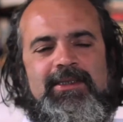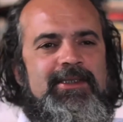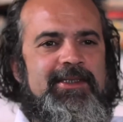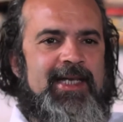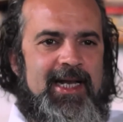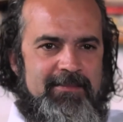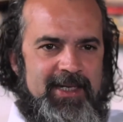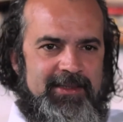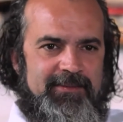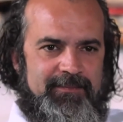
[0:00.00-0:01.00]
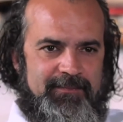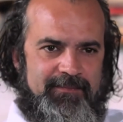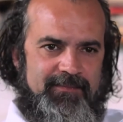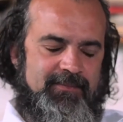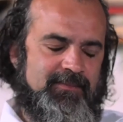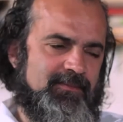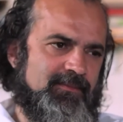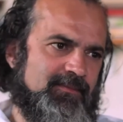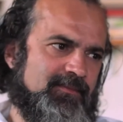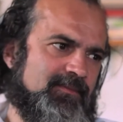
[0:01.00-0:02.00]
the Taliban.
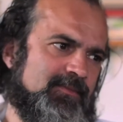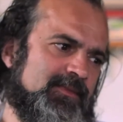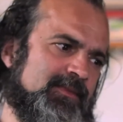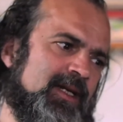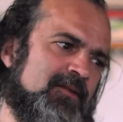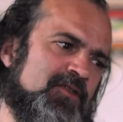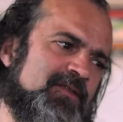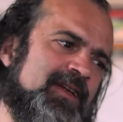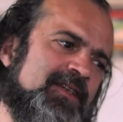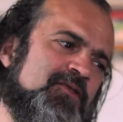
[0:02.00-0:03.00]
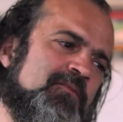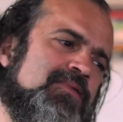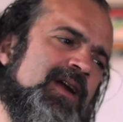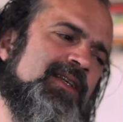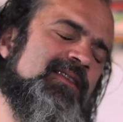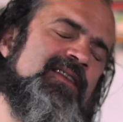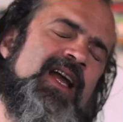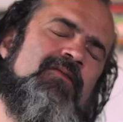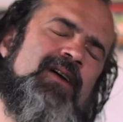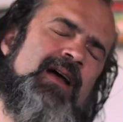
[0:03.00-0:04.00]
Then I was very surprised. I said,
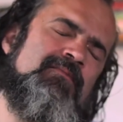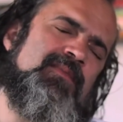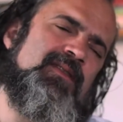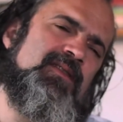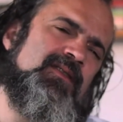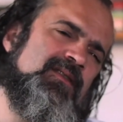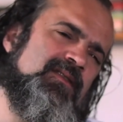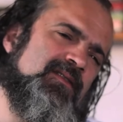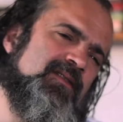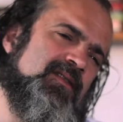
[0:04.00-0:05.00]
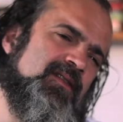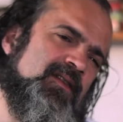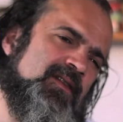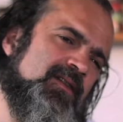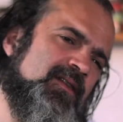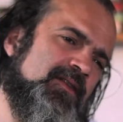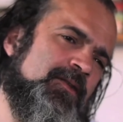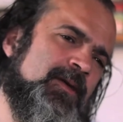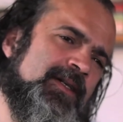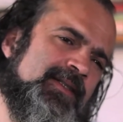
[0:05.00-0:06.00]
How comes
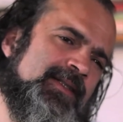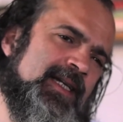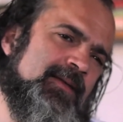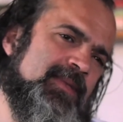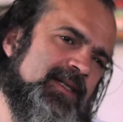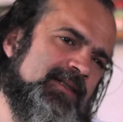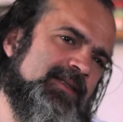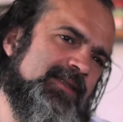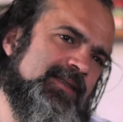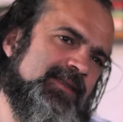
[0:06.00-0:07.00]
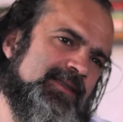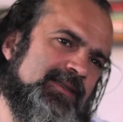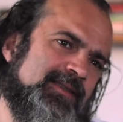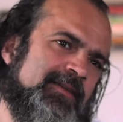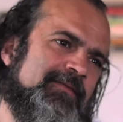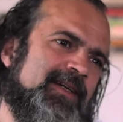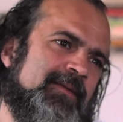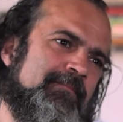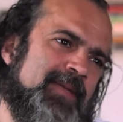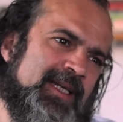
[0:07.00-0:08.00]
you are the Taliban? if
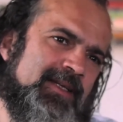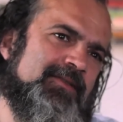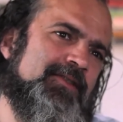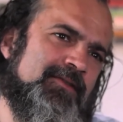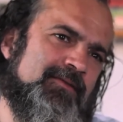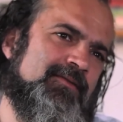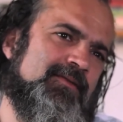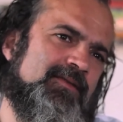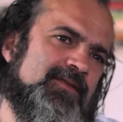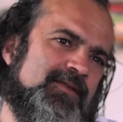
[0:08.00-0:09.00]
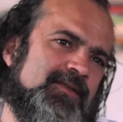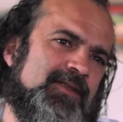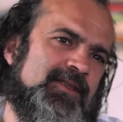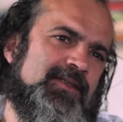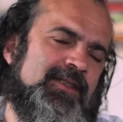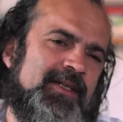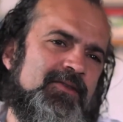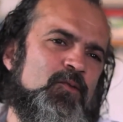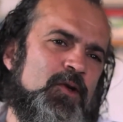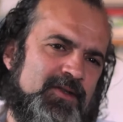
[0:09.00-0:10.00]
I've been to that
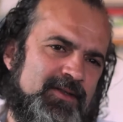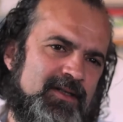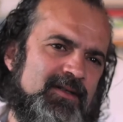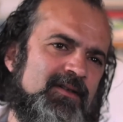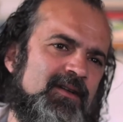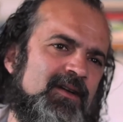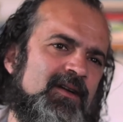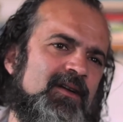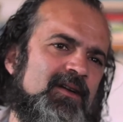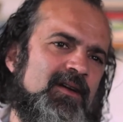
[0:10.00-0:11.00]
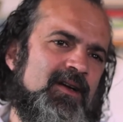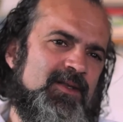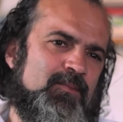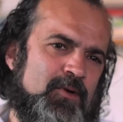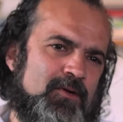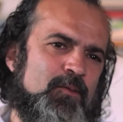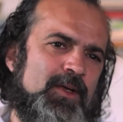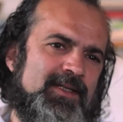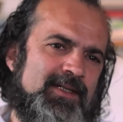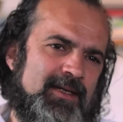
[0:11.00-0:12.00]
quarter, I spoke
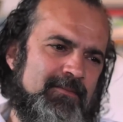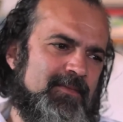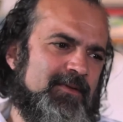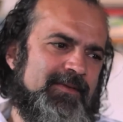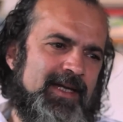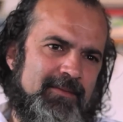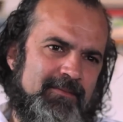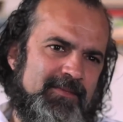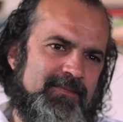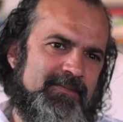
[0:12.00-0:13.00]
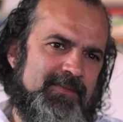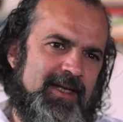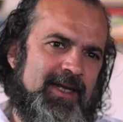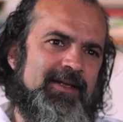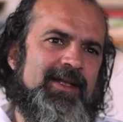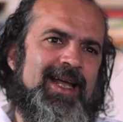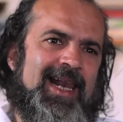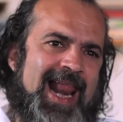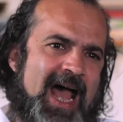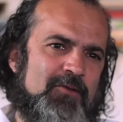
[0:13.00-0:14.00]
with some of them and they
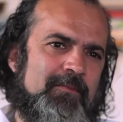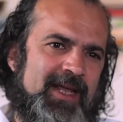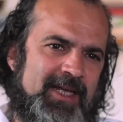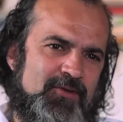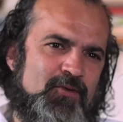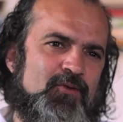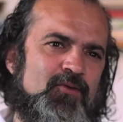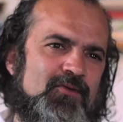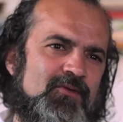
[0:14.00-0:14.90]
allowed me to